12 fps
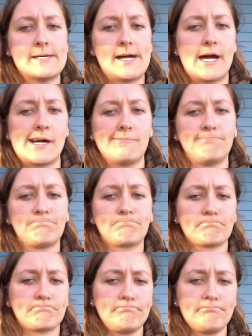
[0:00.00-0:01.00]
And
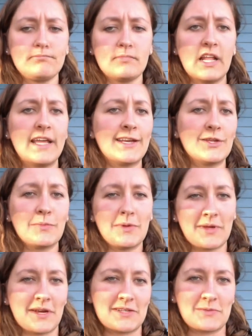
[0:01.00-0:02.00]
you'd be
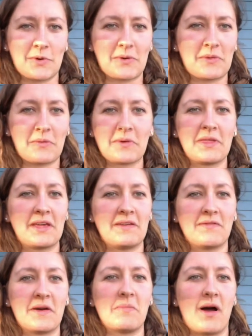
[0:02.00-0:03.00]
getting to work with a really
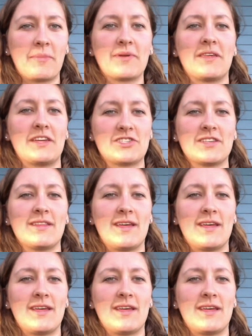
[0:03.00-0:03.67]
fun population